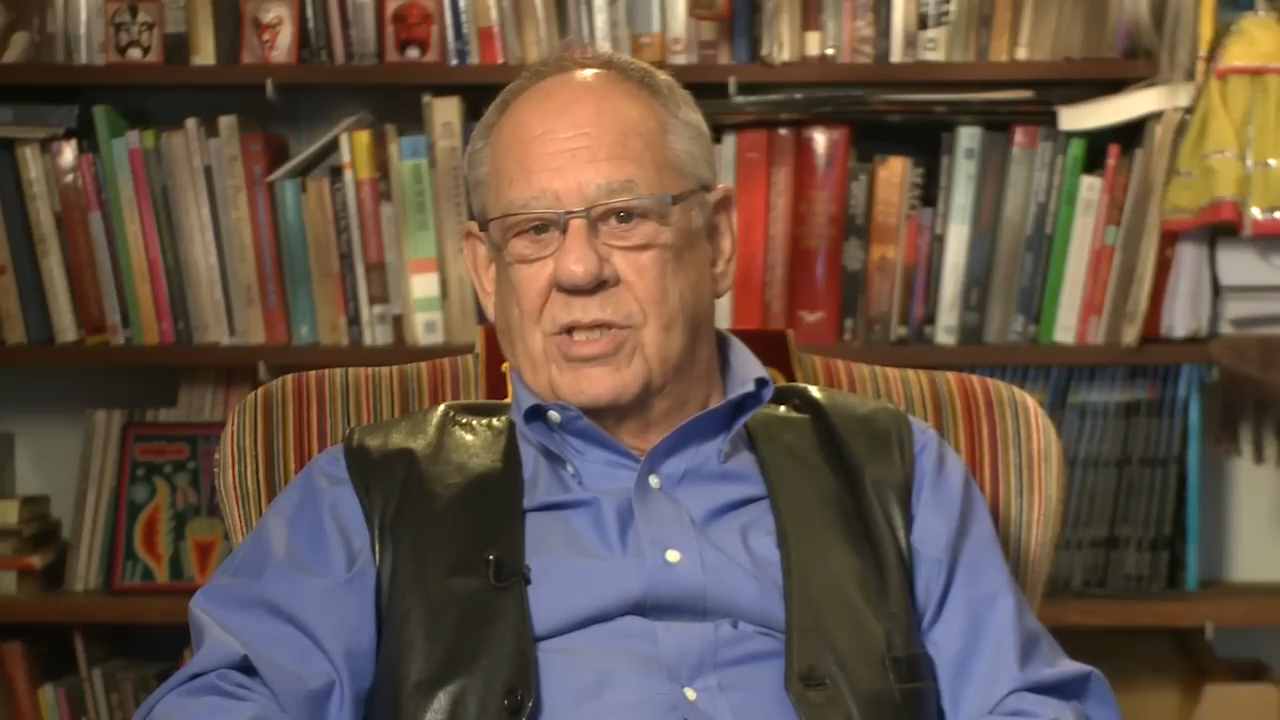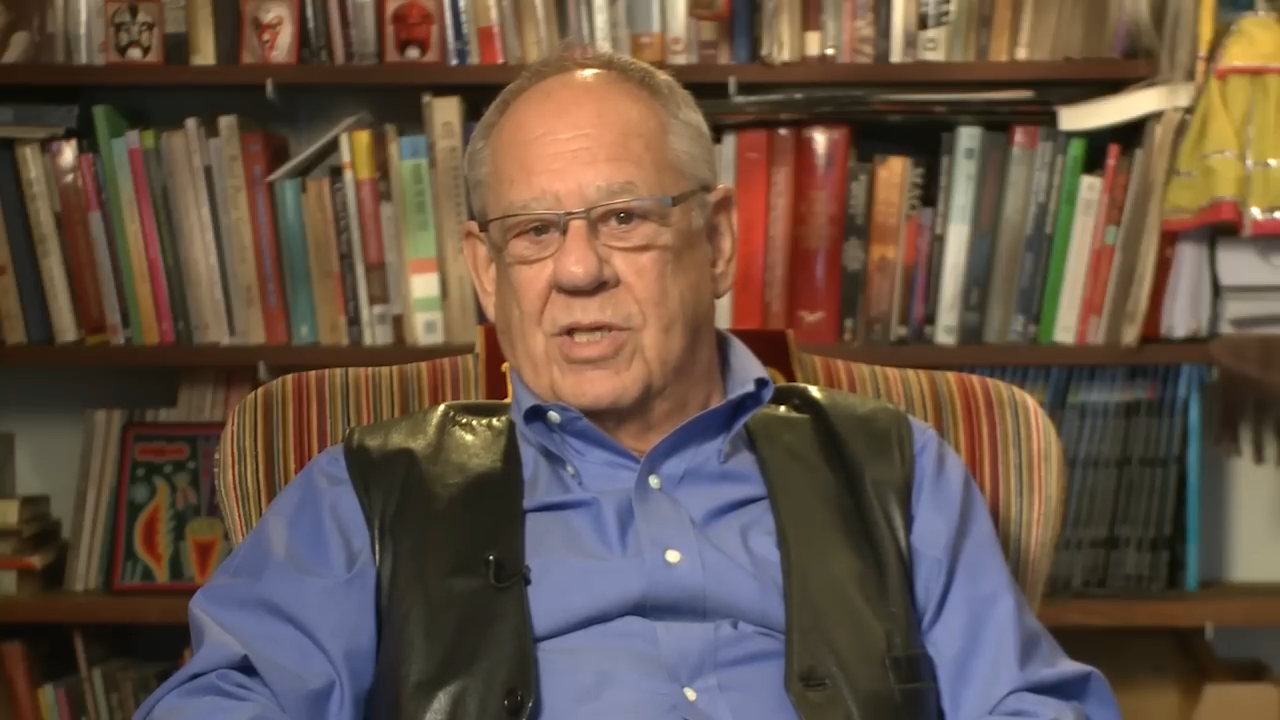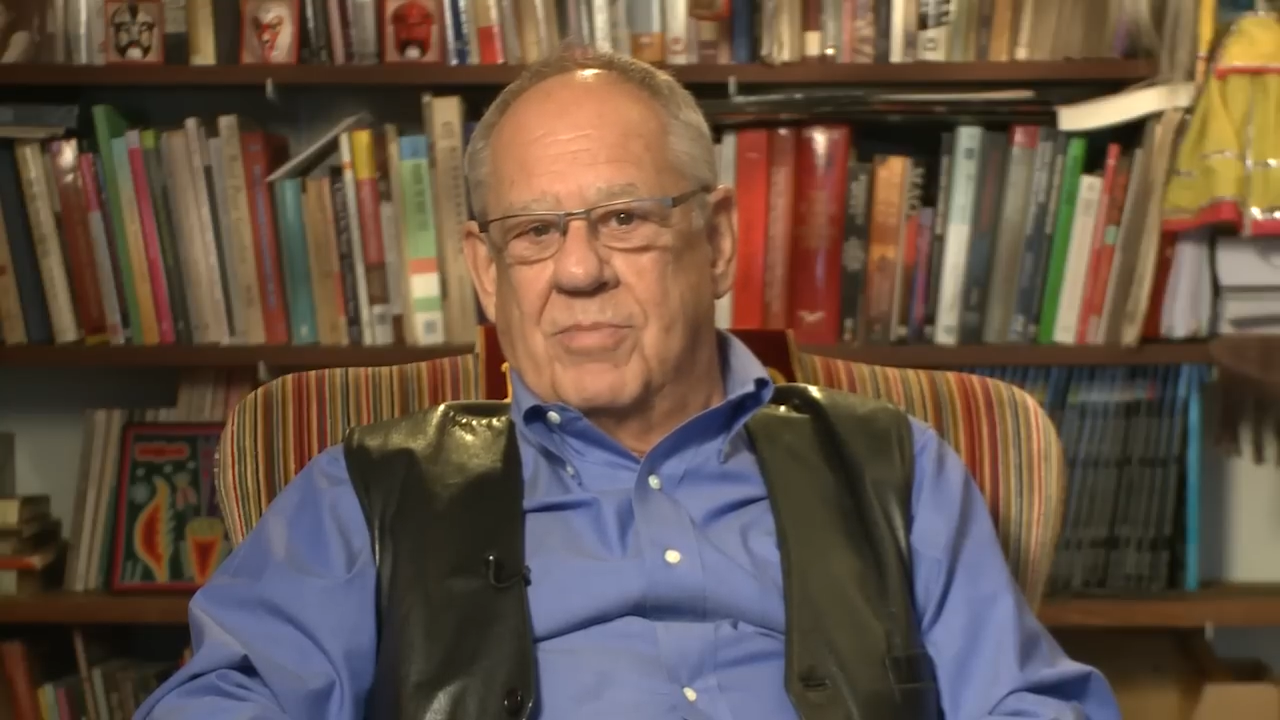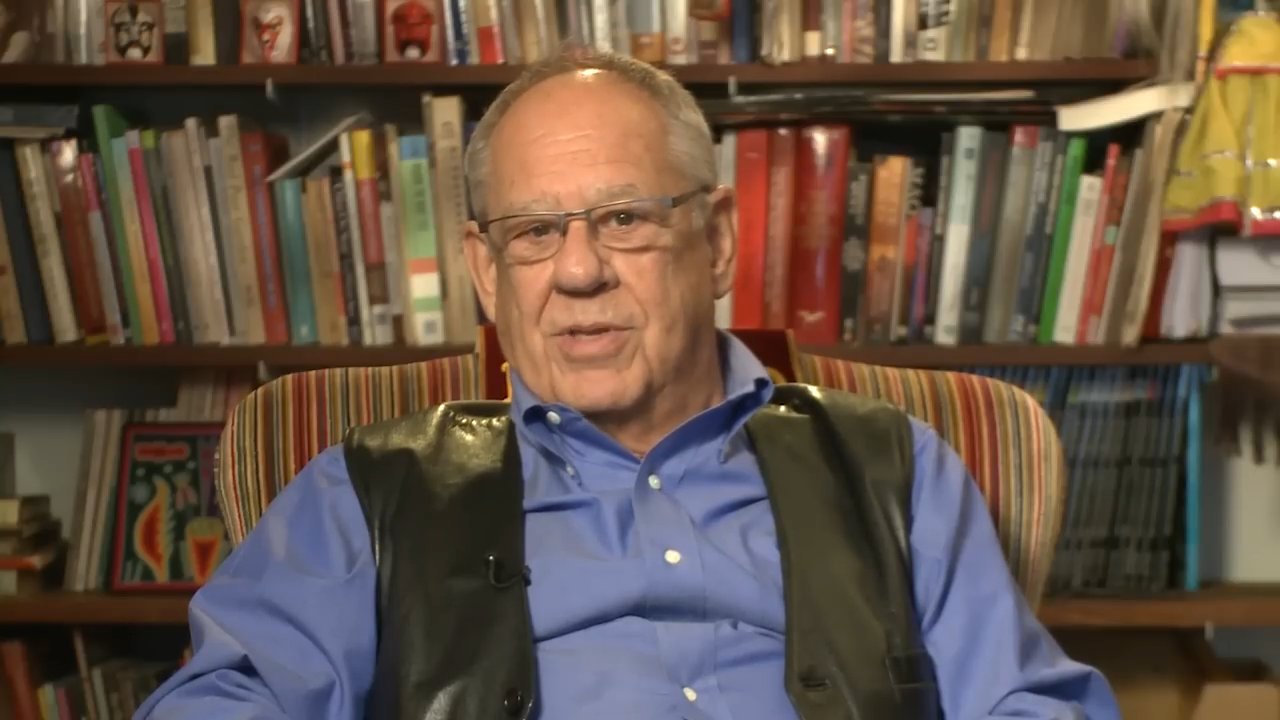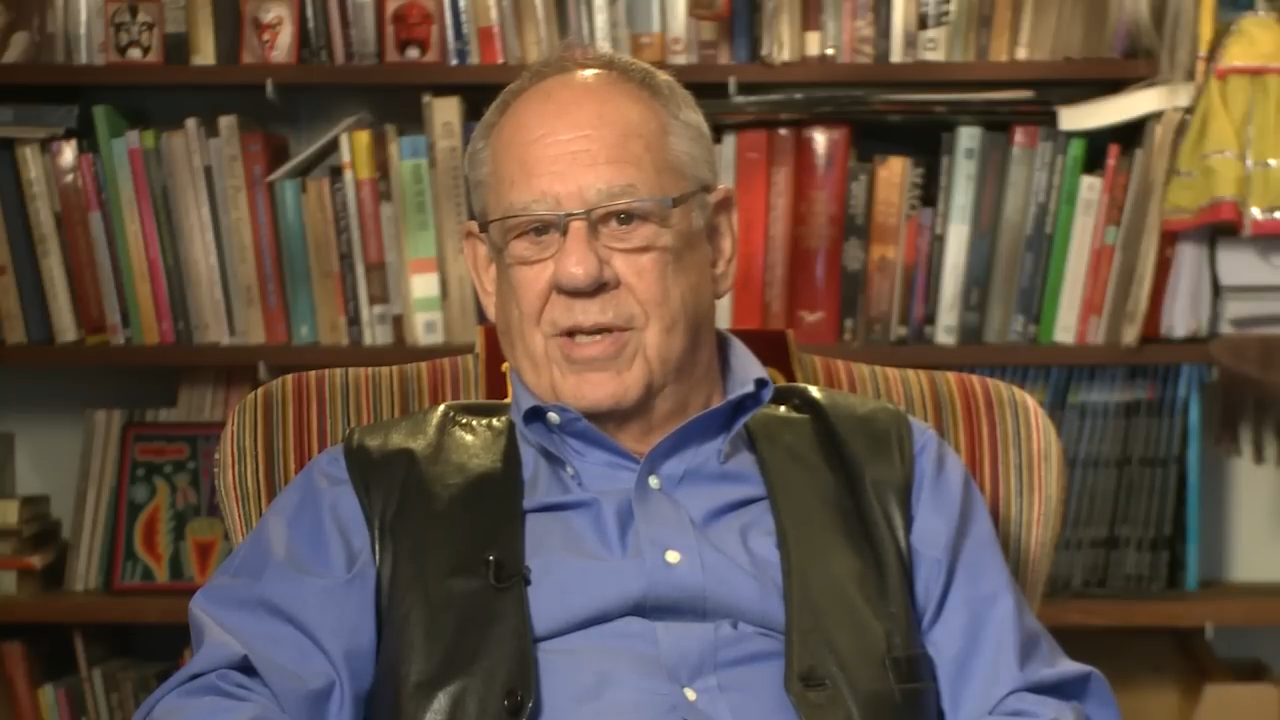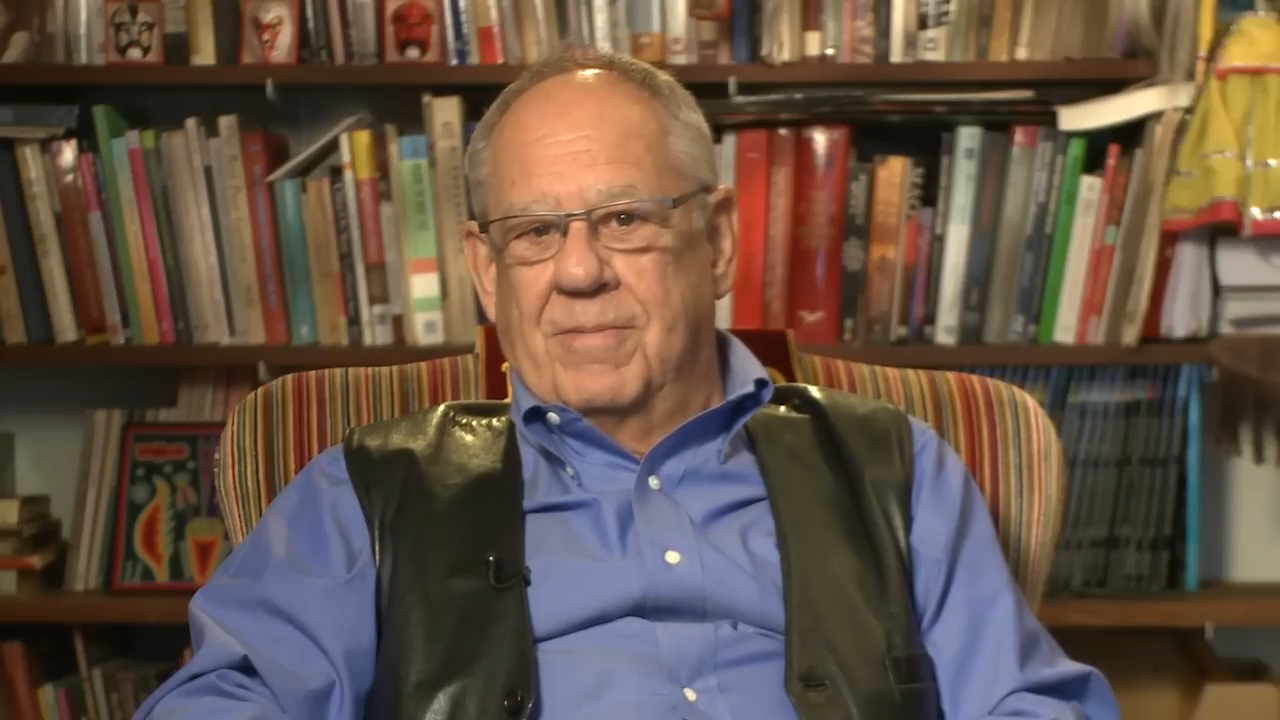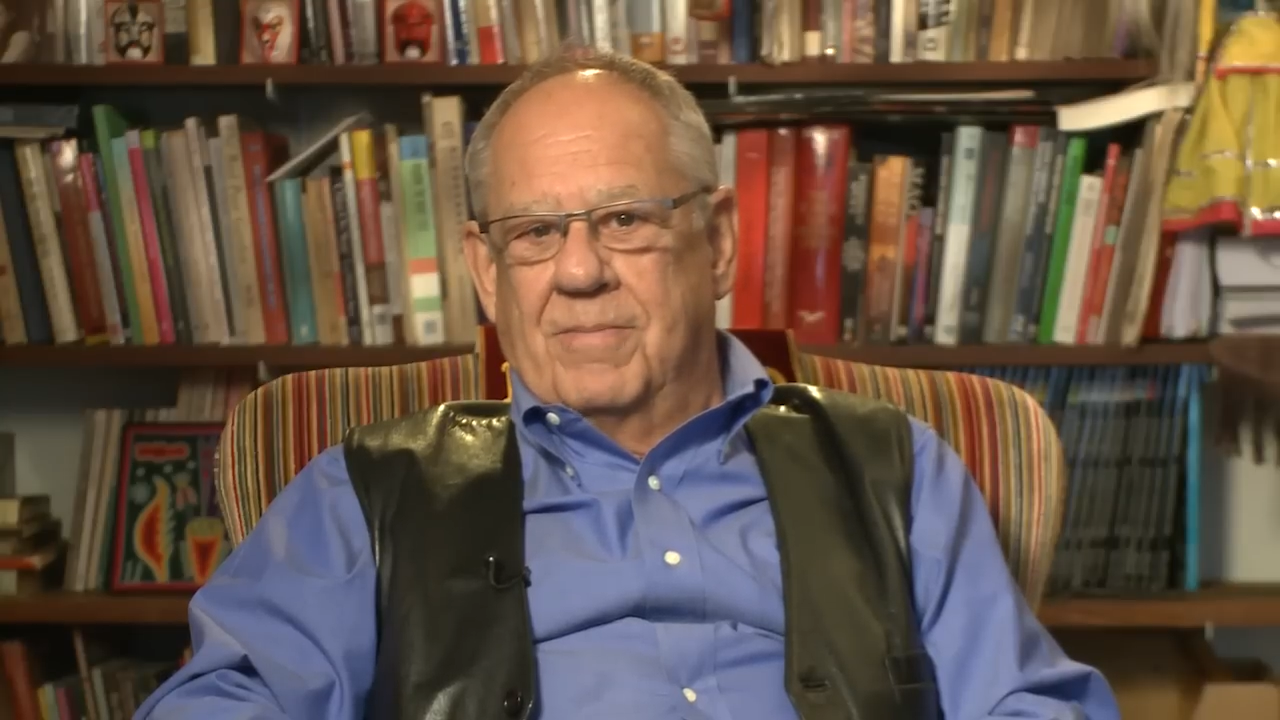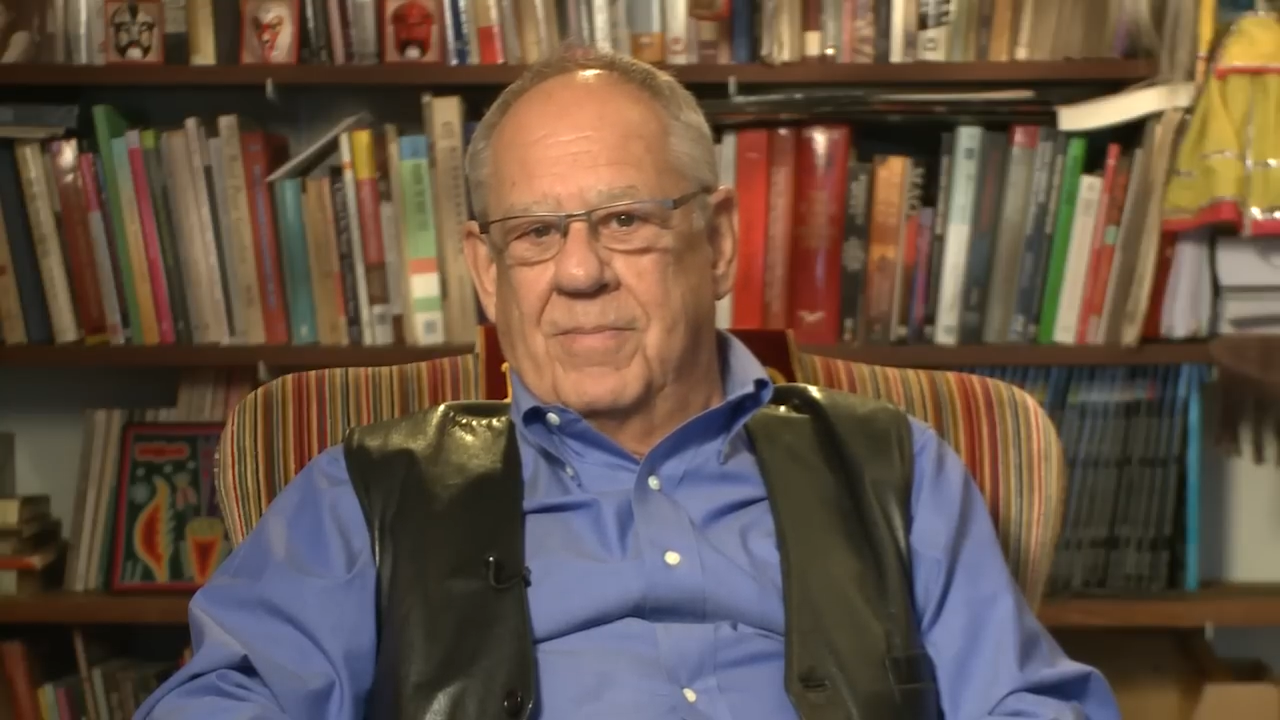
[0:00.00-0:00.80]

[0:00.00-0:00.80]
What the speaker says: something.